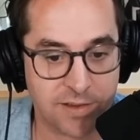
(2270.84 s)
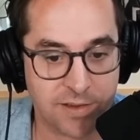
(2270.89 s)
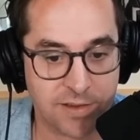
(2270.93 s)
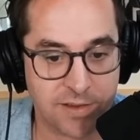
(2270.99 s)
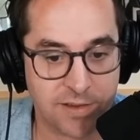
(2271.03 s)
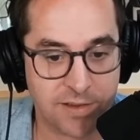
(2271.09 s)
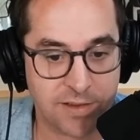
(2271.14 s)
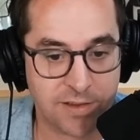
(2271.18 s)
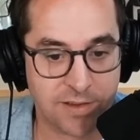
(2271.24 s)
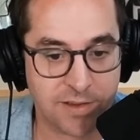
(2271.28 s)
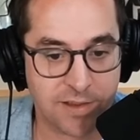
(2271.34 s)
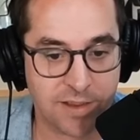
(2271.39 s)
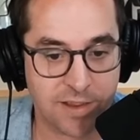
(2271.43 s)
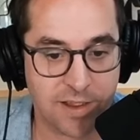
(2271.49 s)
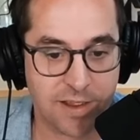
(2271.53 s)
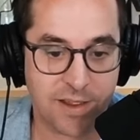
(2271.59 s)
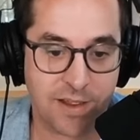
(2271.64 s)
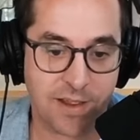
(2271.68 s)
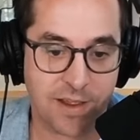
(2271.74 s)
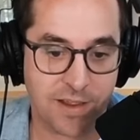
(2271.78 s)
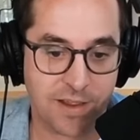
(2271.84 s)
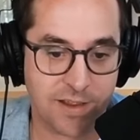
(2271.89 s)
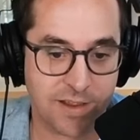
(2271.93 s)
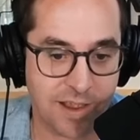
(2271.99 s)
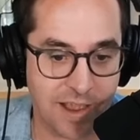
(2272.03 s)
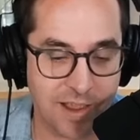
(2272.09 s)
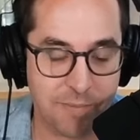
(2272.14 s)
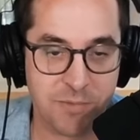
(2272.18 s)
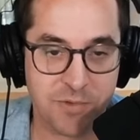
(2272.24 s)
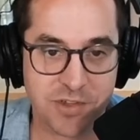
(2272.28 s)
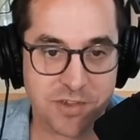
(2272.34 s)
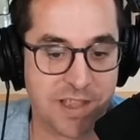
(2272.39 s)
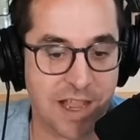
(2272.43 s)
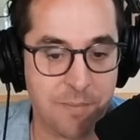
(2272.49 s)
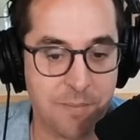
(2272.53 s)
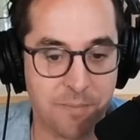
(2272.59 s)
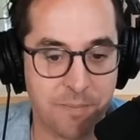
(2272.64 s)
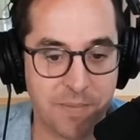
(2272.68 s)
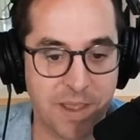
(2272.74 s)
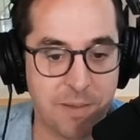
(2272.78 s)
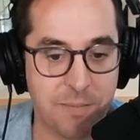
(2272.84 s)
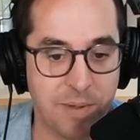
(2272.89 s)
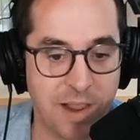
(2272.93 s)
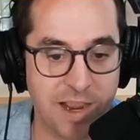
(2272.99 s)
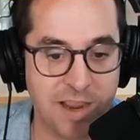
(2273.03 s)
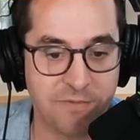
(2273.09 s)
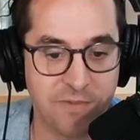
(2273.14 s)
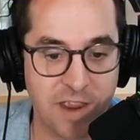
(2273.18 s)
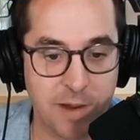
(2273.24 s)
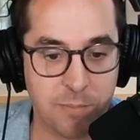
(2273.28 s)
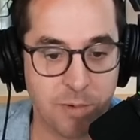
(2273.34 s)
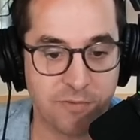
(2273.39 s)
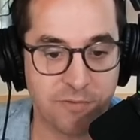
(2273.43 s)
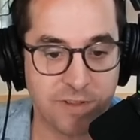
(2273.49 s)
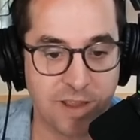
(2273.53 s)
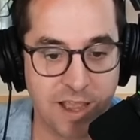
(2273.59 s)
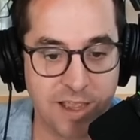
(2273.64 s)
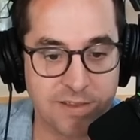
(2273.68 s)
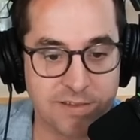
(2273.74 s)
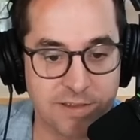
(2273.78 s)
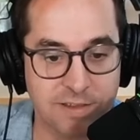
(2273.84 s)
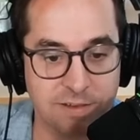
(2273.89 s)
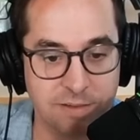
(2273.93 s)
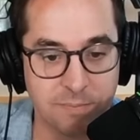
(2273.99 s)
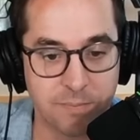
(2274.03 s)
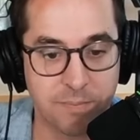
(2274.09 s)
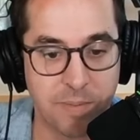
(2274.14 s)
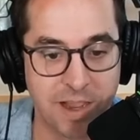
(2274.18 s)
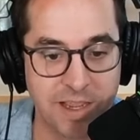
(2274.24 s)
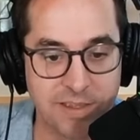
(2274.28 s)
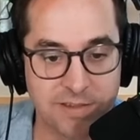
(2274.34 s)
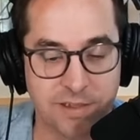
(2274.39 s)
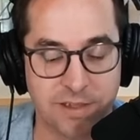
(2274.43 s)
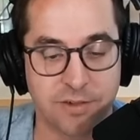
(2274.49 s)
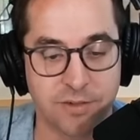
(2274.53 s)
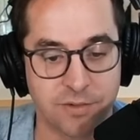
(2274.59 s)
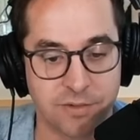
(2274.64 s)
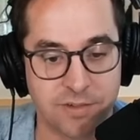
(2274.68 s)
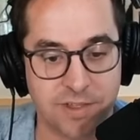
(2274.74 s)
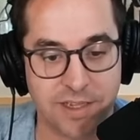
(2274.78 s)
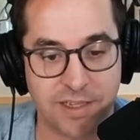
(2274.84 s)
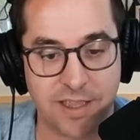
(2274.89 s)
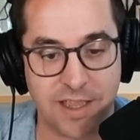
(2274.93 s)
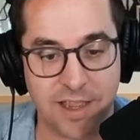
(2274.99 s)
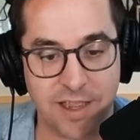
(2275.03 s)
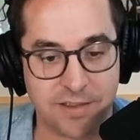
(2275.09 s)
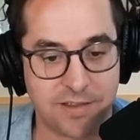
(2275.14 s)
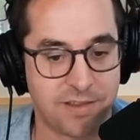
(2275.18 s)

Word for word: Yeah. I'm just I'm but, I'm buying vaporflies and bicycles. Like I